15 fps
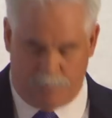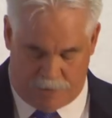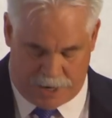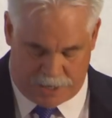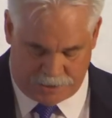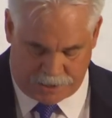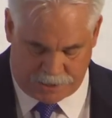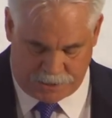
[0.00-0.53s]

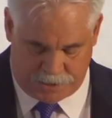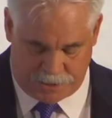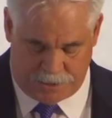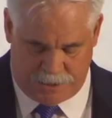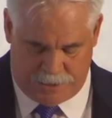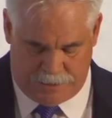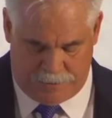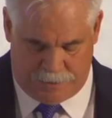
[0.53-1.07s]

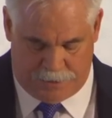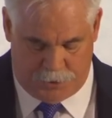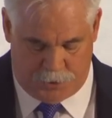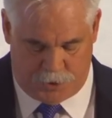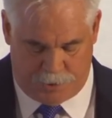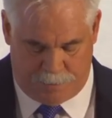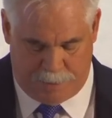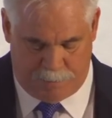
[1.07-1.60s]
processes, and you
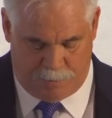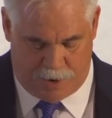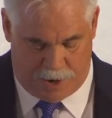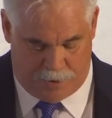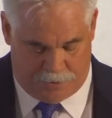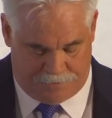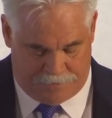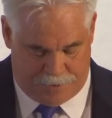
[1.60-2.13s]
should be
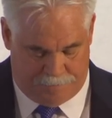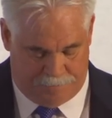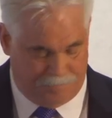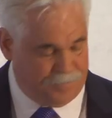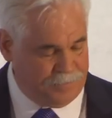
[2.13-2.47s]
proud of them.